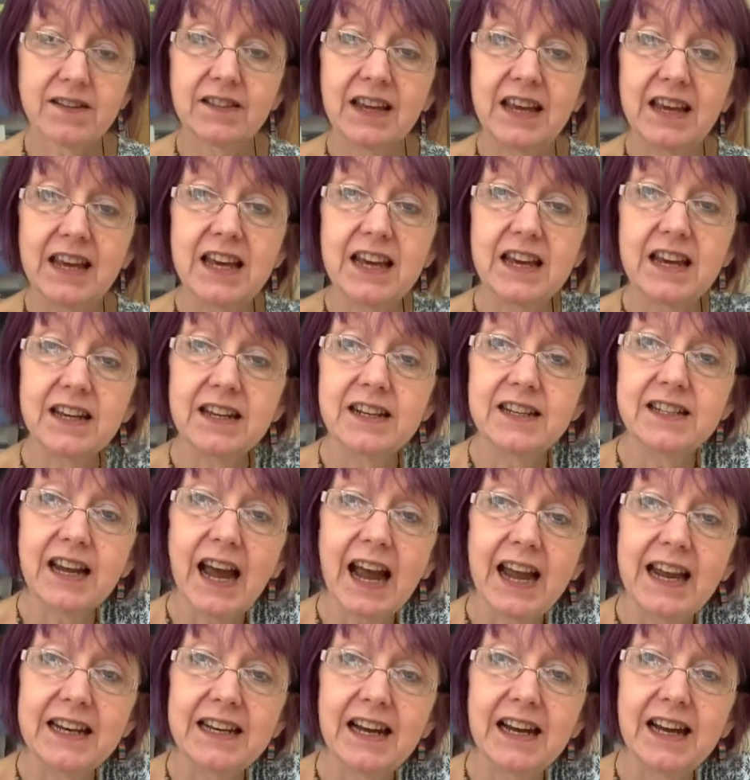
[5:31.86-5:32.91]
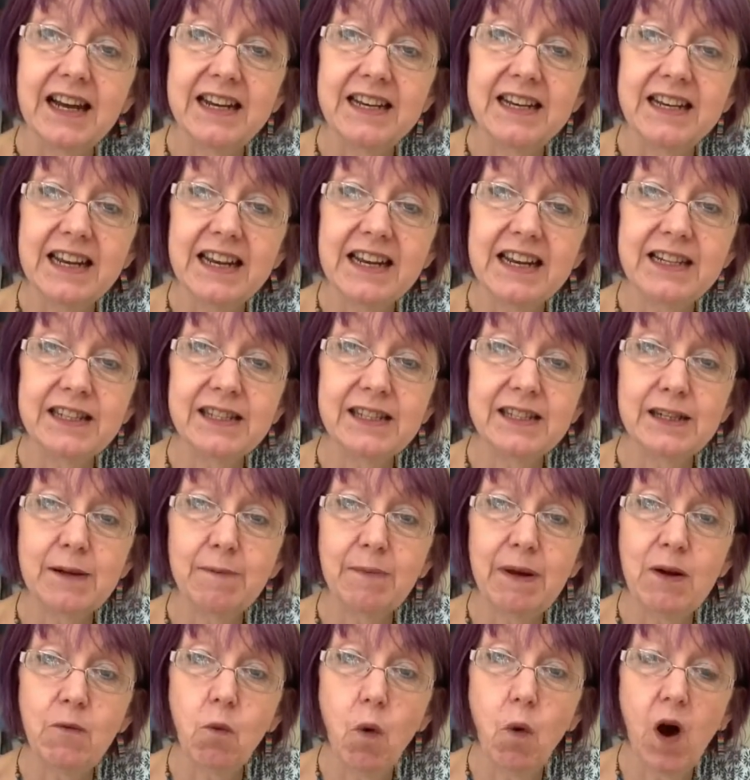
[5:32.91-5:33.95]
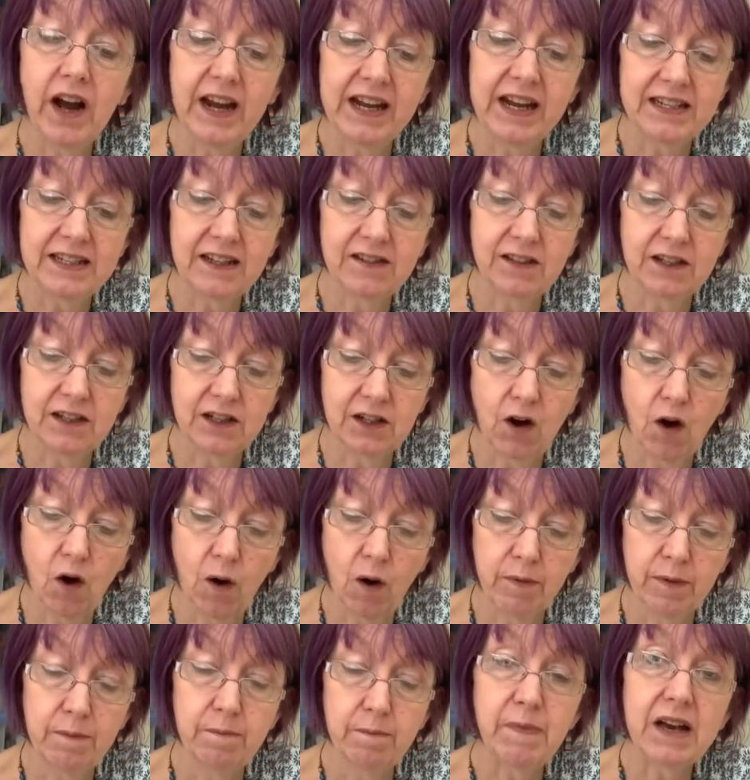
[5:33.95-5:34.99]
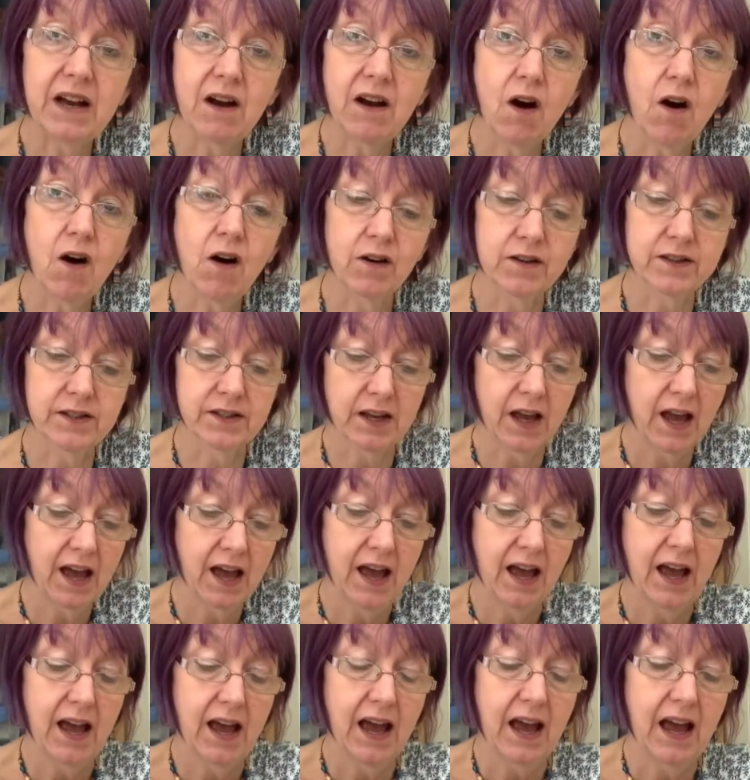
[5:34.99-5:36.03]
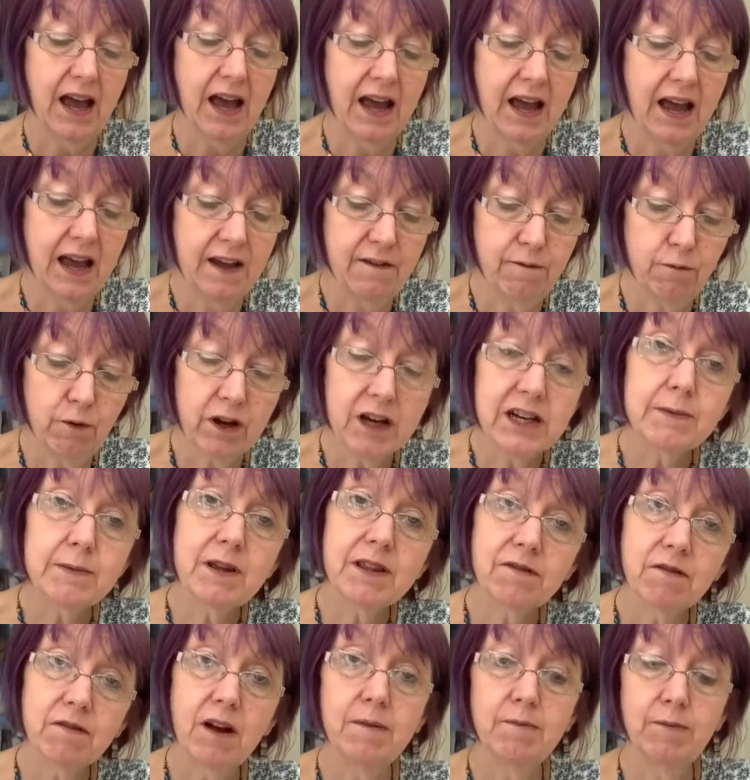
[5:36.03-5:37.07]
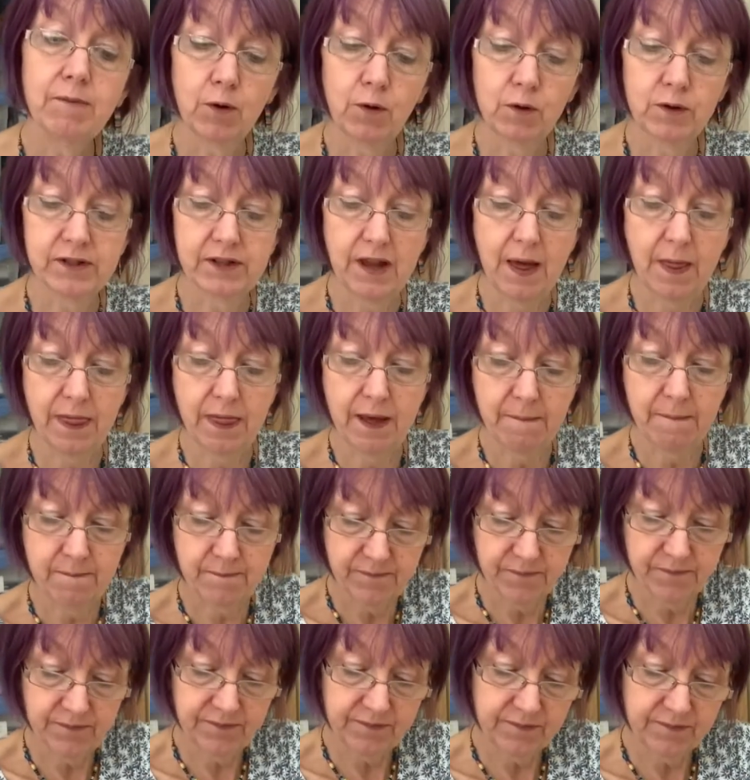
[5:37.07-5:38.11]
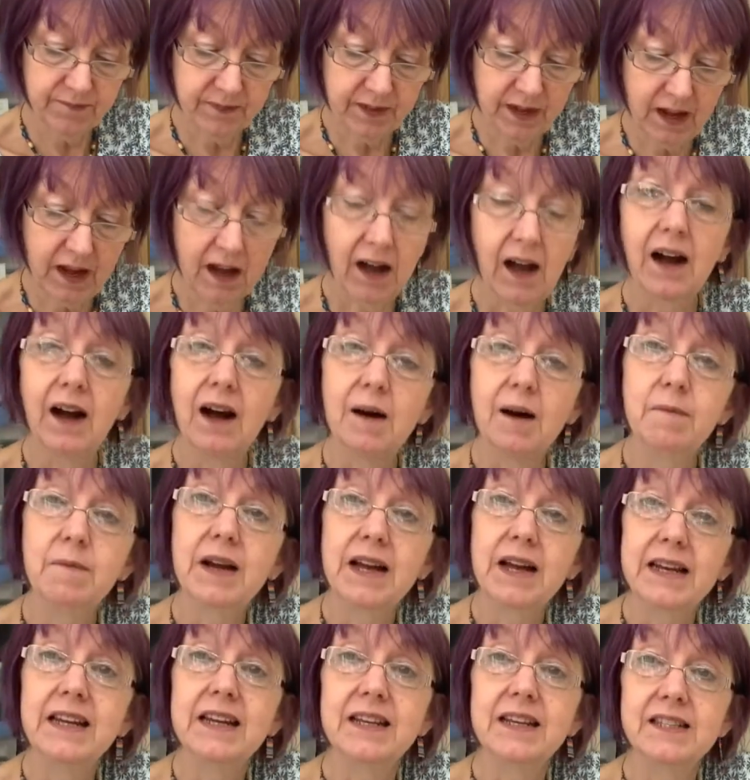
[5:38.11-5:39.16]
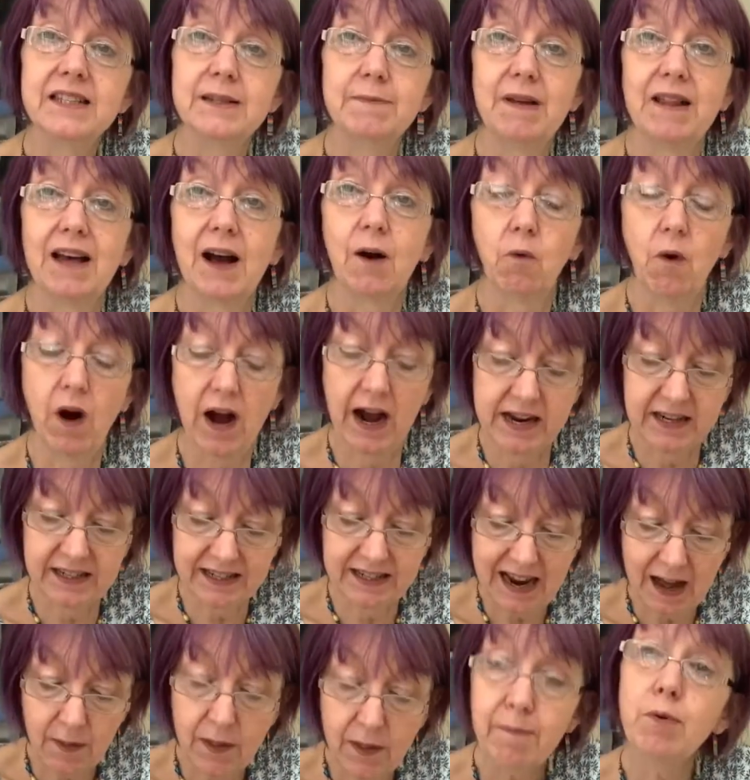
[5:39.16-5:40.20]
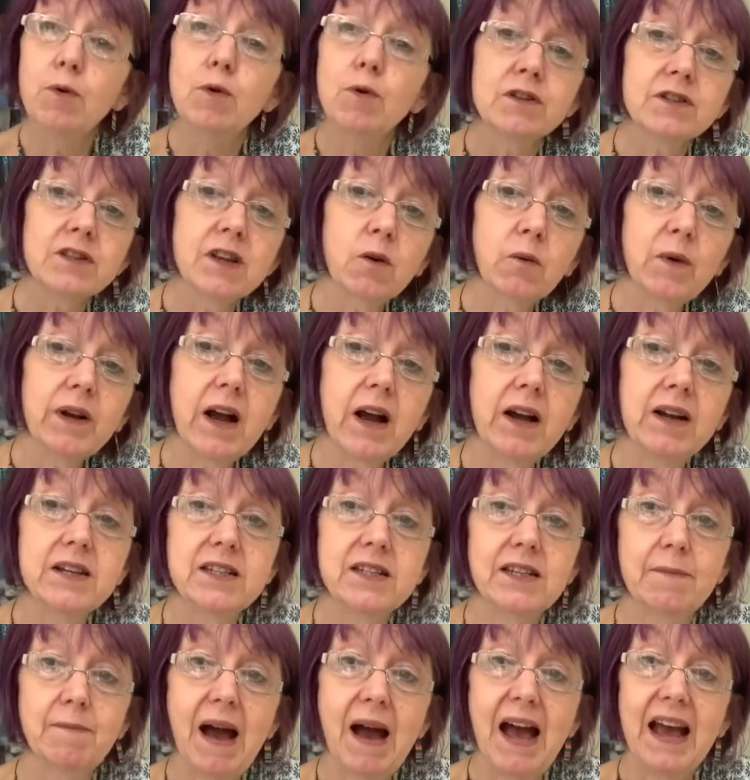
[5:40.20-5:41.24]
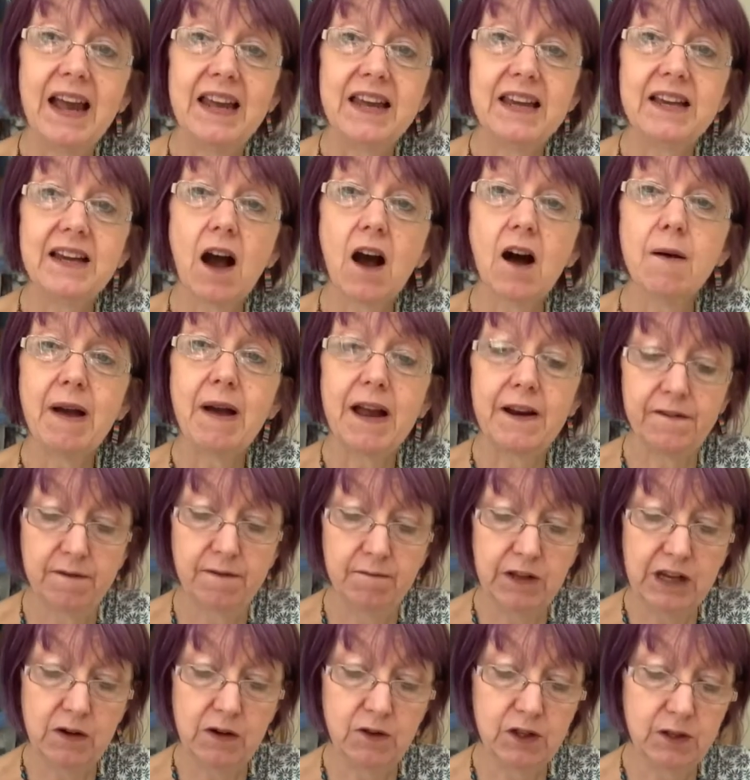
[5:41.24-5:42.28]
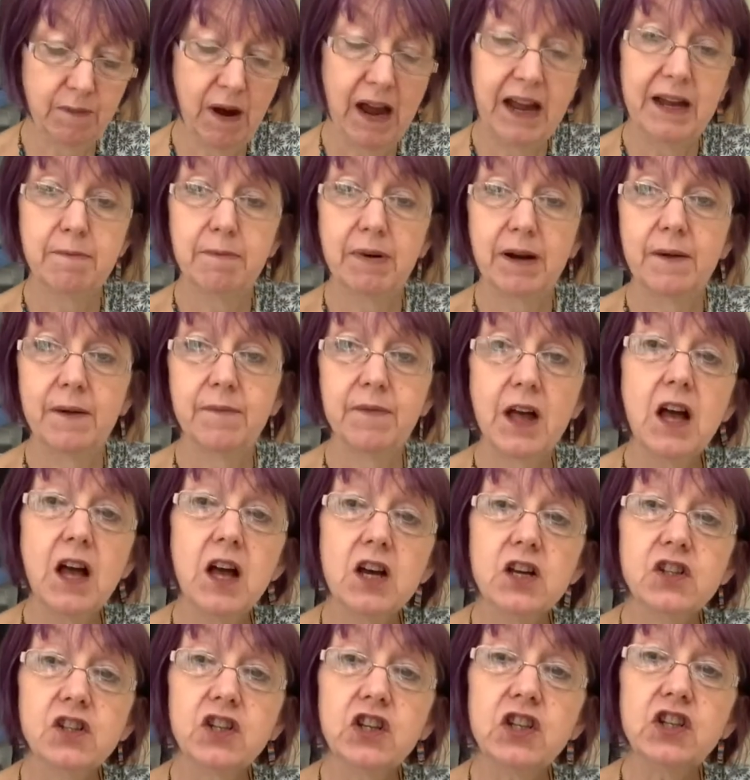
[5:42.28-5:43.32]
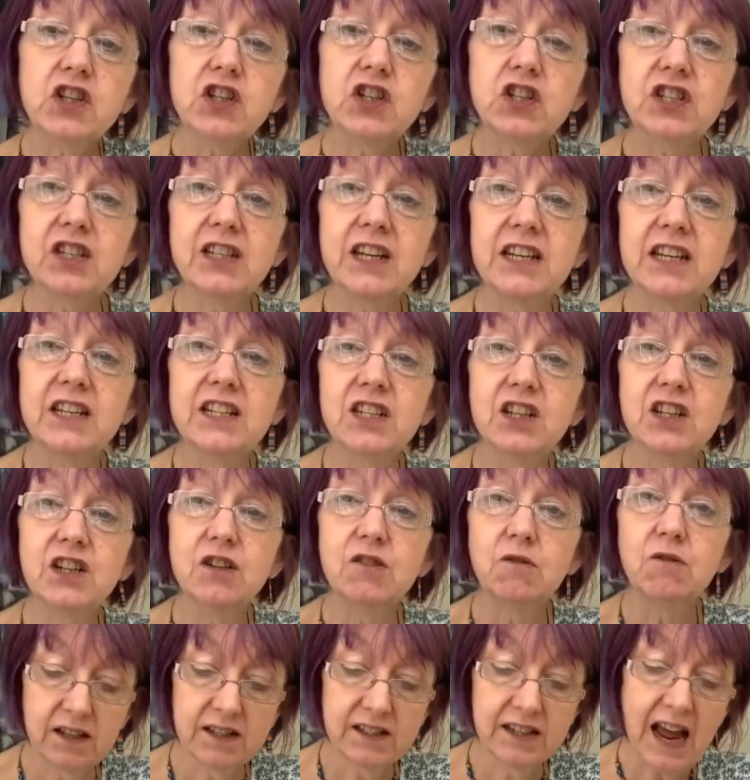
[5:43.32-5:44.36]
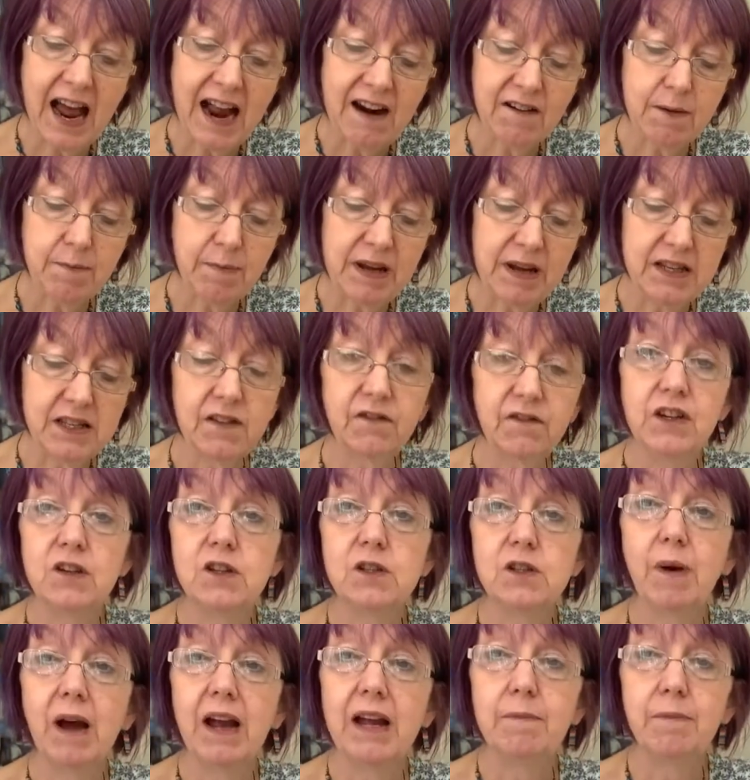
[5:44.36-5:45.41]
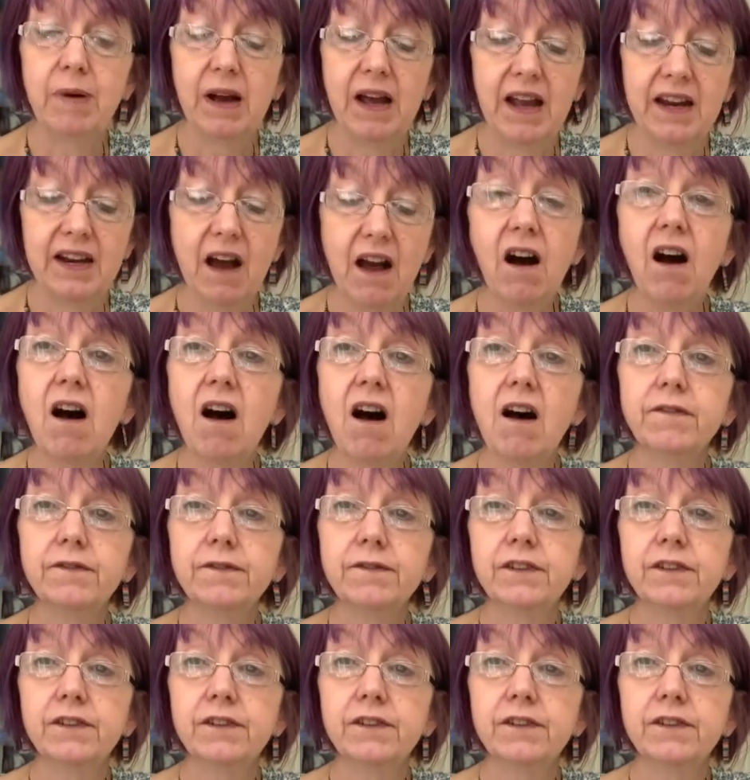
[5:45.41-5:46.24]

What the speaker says: the container needs to be wide at the top, because if we're going to be throwing balls in them, it needs to be that wide. Now the balls that we're going to make are made from newspaper. So you just need to tear a piece of newspaper in half,